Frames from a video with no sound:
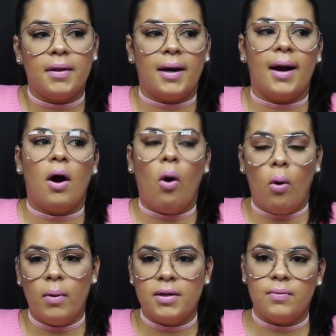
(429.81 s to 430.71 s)
then I
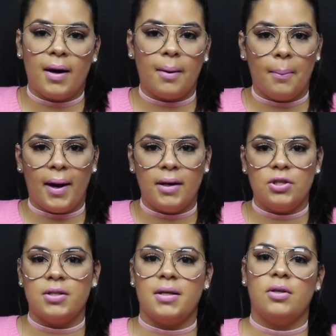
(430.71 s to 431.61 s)
always recommend
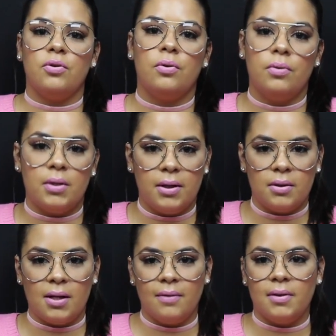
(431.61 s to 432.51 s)
just introducing
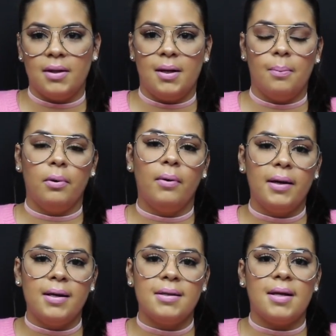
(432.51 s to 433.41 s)
yourself to the
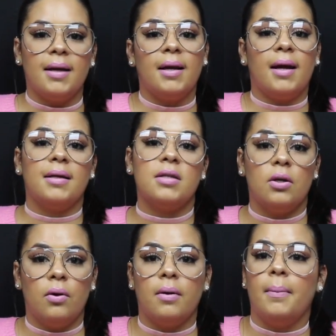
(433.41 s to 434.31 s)
employees and getting to
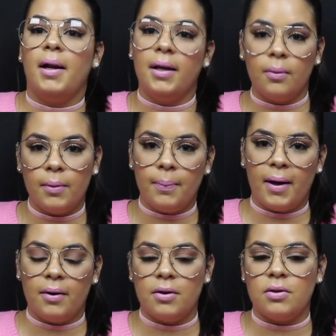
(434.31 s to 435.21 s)
know them a little bit better,